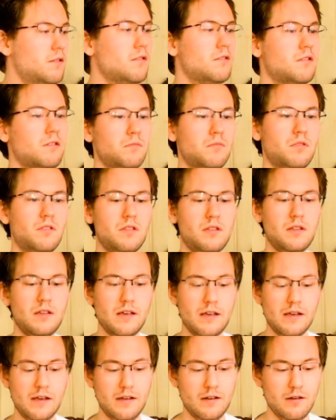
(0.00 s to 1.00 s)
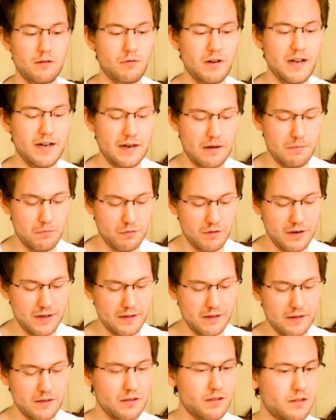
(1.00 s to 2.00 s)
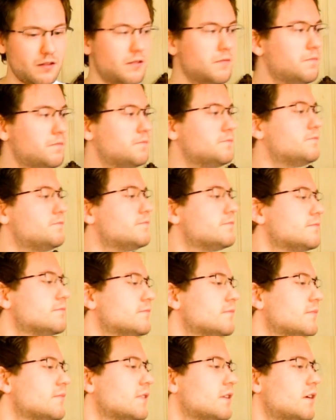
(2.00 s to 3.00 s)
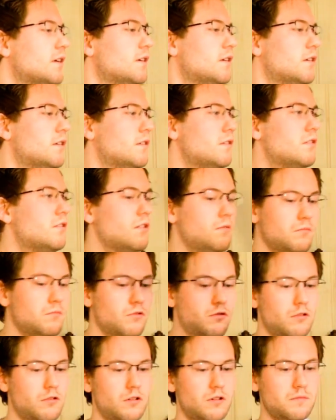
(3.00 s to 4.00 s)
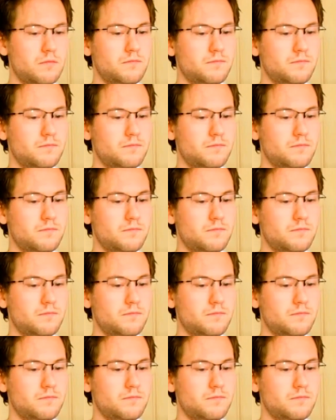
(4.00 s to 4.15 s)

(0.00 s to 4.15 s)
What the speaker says: Some Singing in the Rain umbrellas, some more,